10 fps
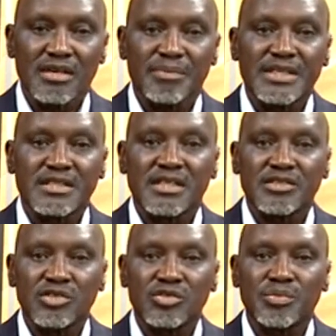tournament
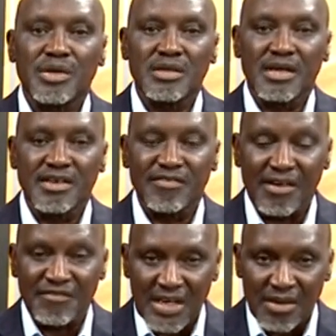due to uh, an
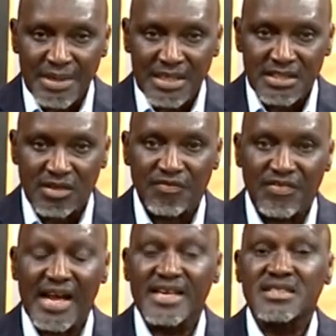availability of
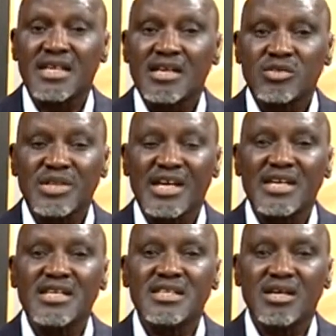flights to the
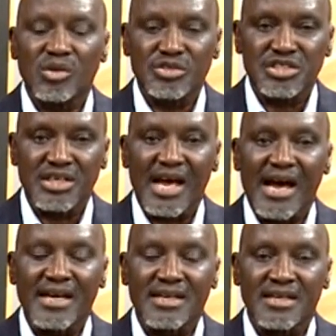Indian Ocean
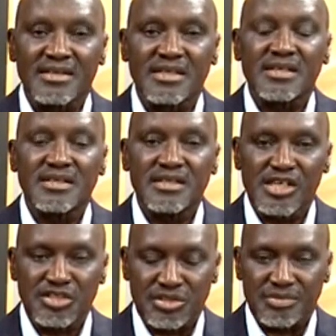island
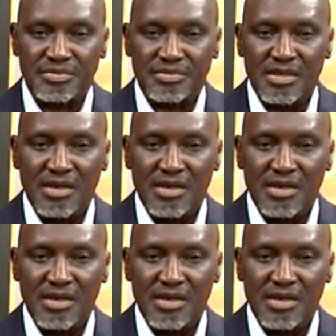nation.